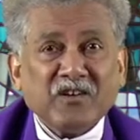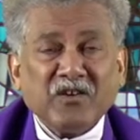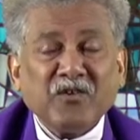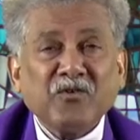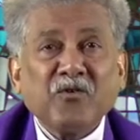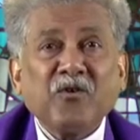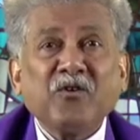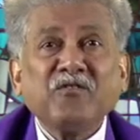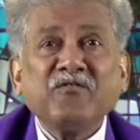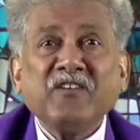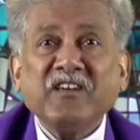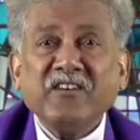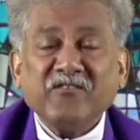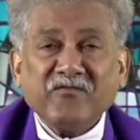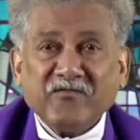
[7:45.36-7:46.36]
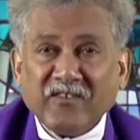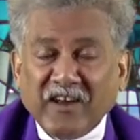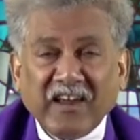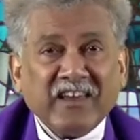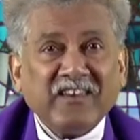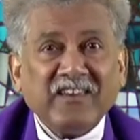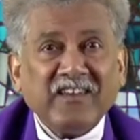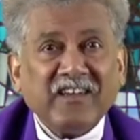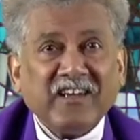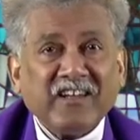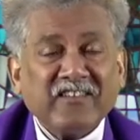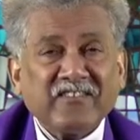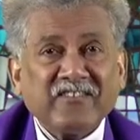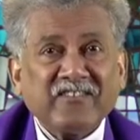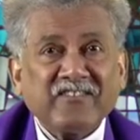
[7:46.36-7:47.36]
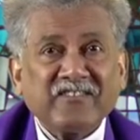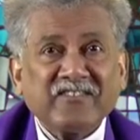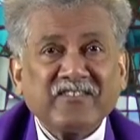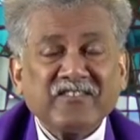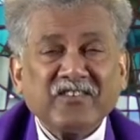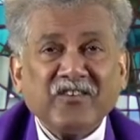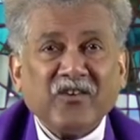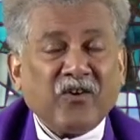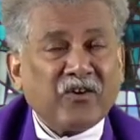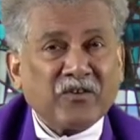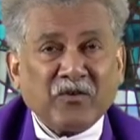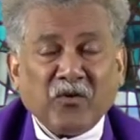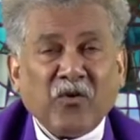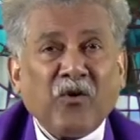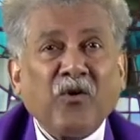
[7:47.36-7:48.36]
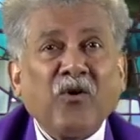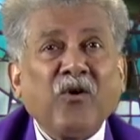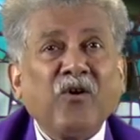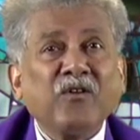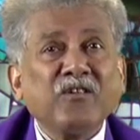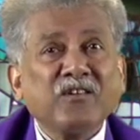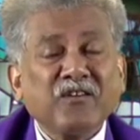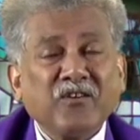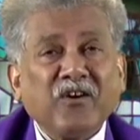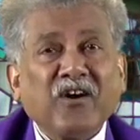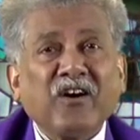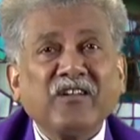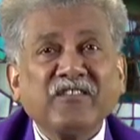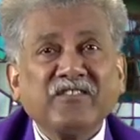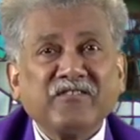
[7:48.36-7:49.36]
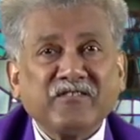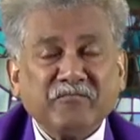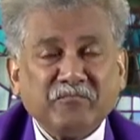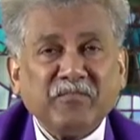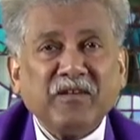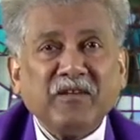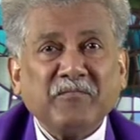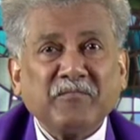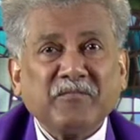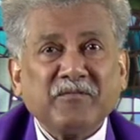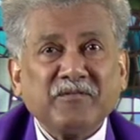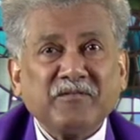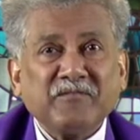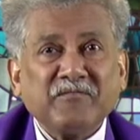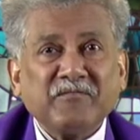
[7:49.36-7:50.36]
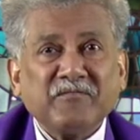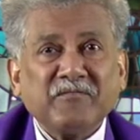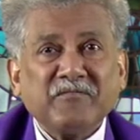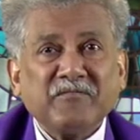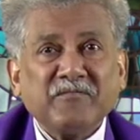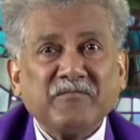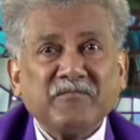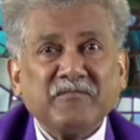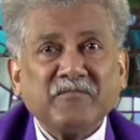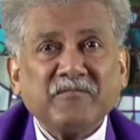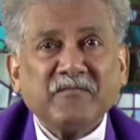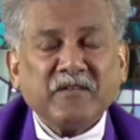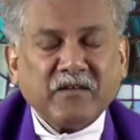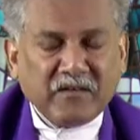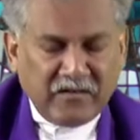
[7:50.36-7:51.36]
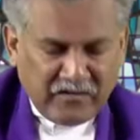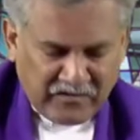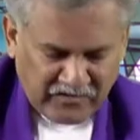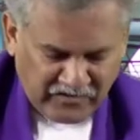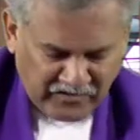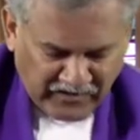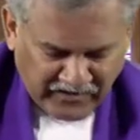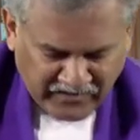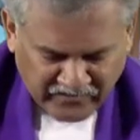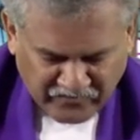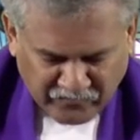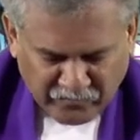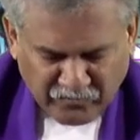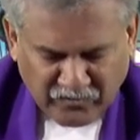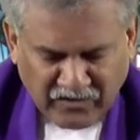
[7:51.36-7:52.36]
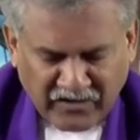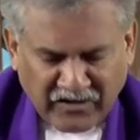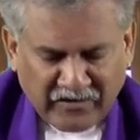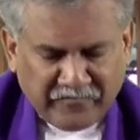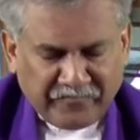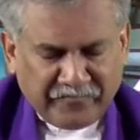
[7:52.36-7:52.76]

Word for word: glory radiates on all God's people. Let us pray.